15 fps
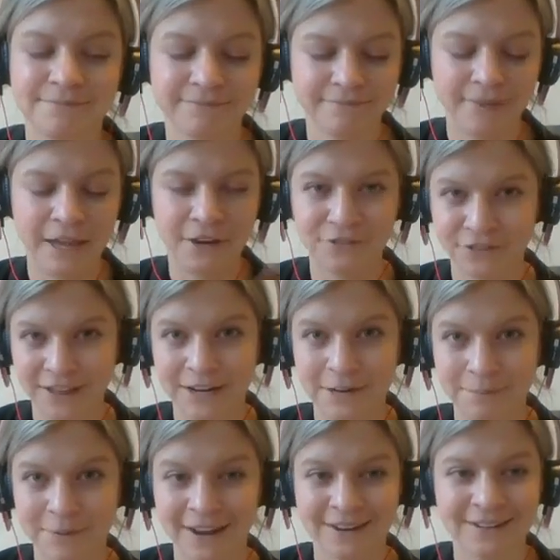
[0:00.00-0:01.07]

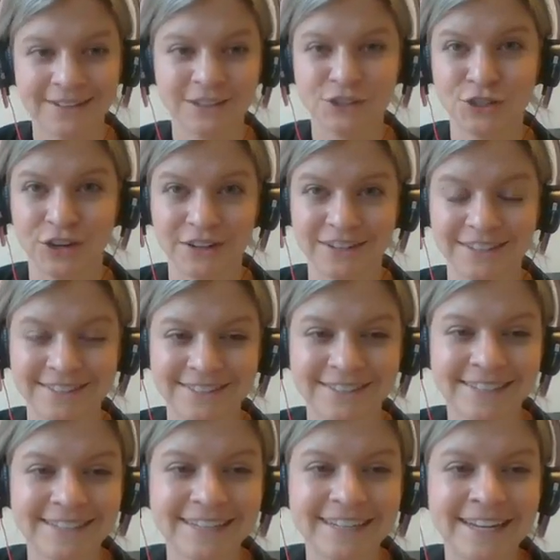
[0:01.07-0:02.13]
inflated pack. It's not good.
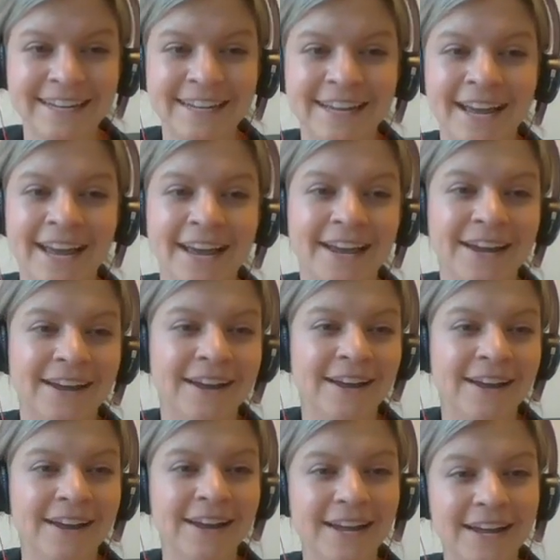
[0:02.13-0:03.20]

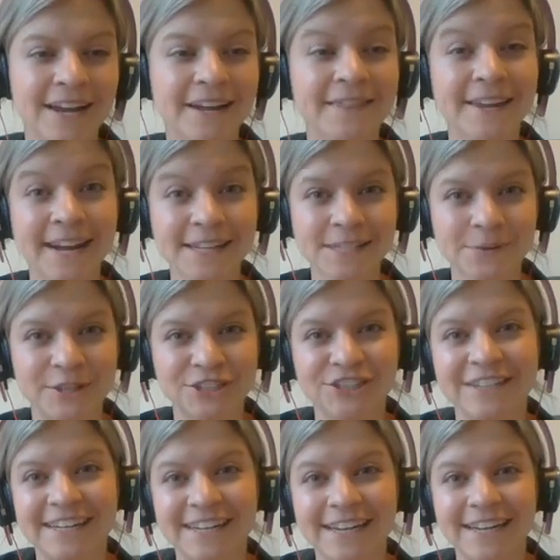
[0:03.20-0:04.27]
And the next
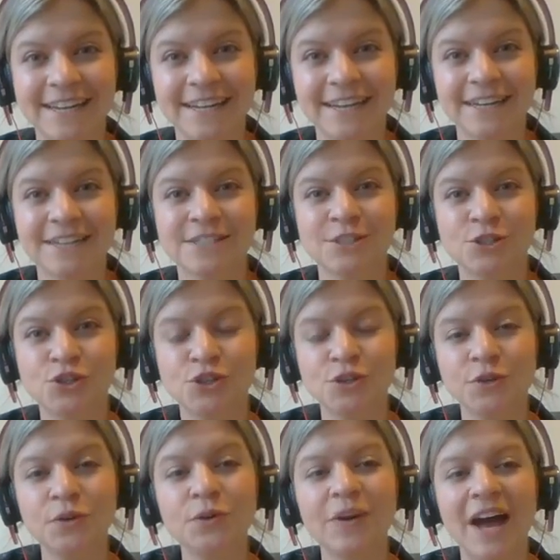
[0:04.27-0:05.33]
question is,
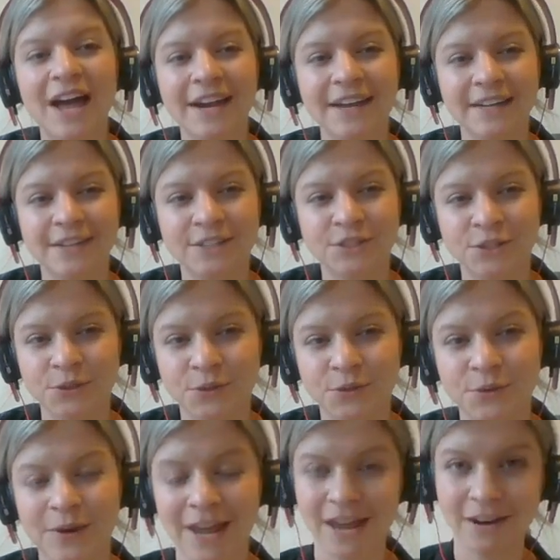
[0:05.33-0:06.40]
do I need
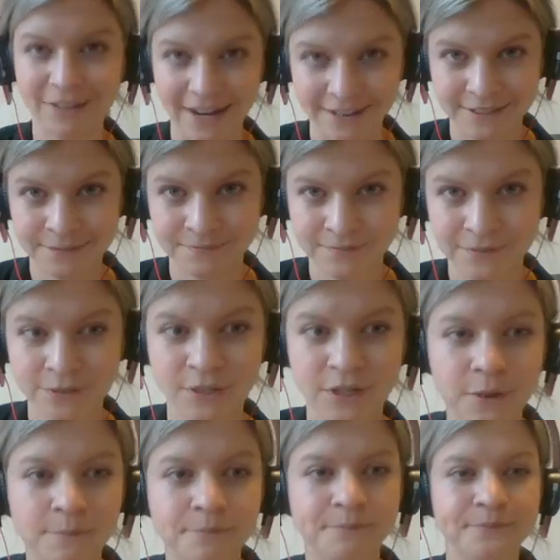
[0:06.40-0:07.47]
to aerate?
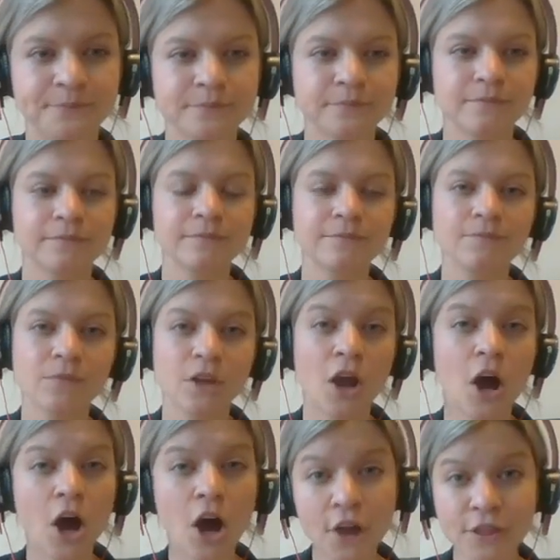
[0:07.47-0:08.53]
So
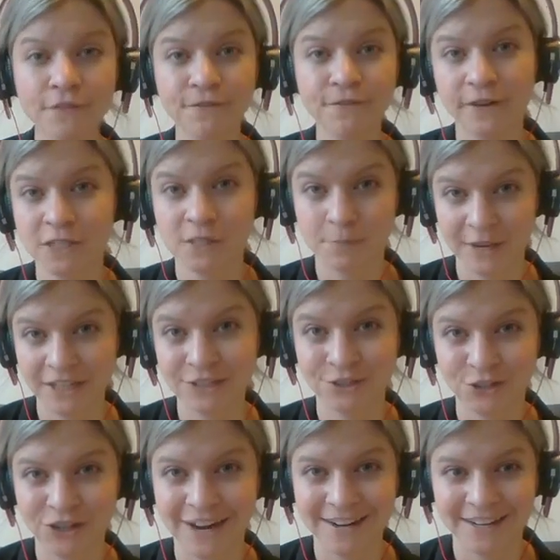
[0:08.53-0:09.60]
on the first pitch of
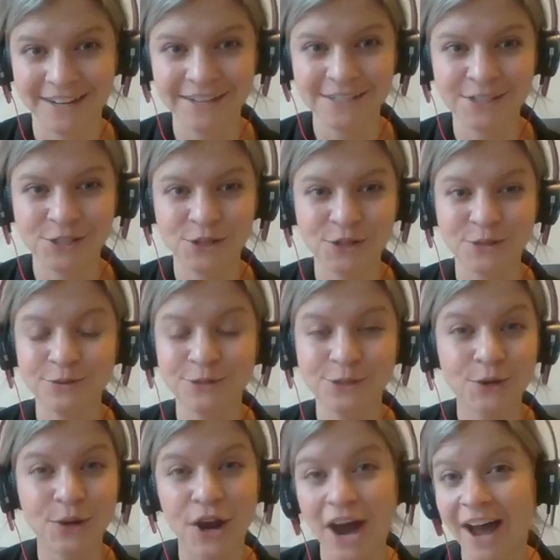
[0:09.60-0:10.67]
dry yeast, you
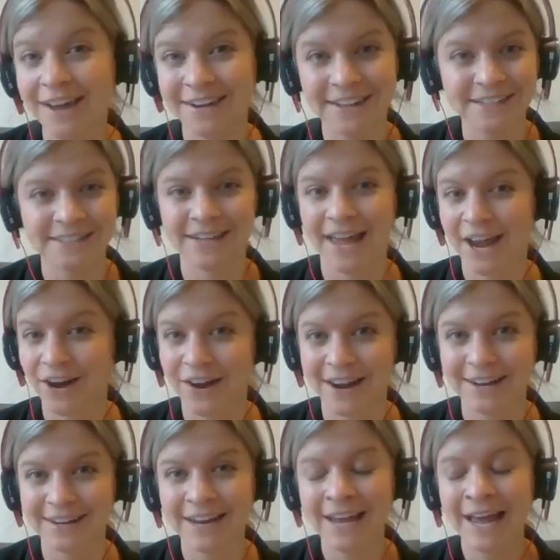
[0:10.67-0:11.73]
do not need to
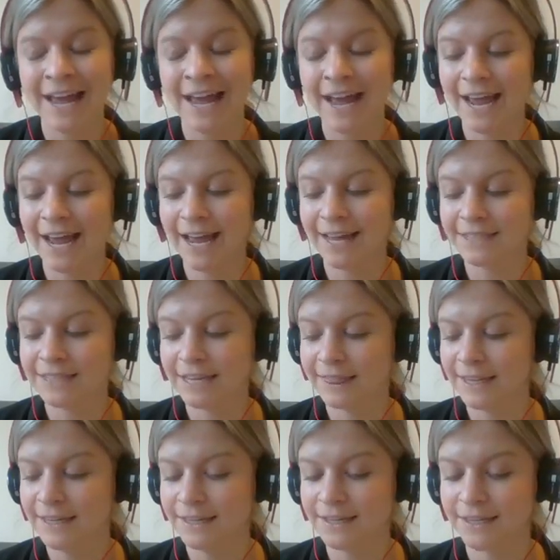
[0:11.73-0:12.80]
aerate. And I
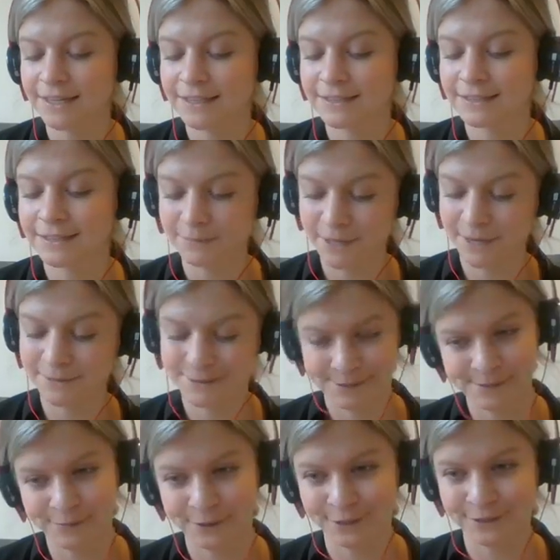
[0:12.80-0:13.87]
think sometimes
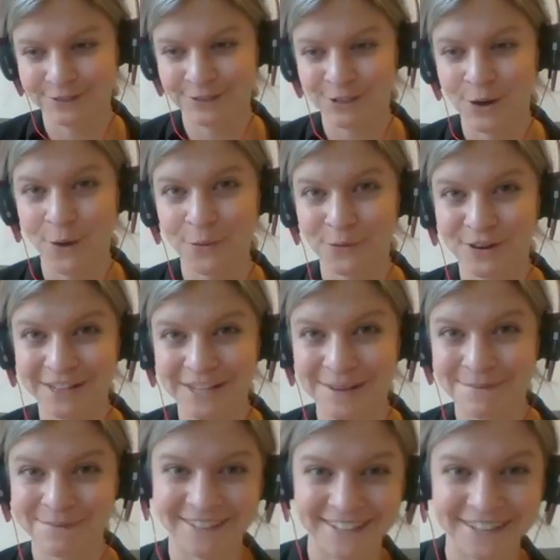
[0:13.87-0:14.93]
people don't
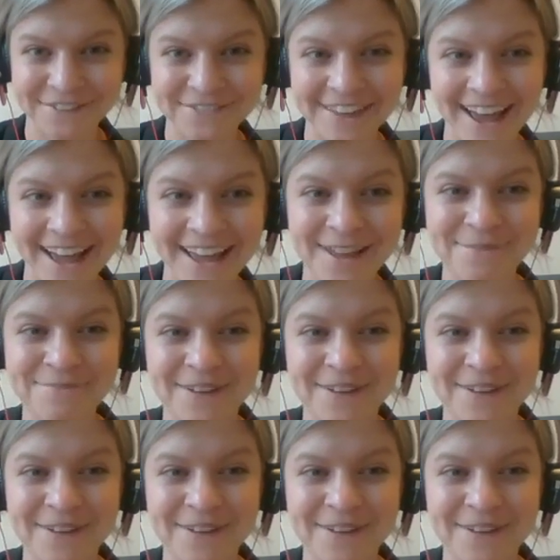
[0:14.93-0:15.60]
really believe that,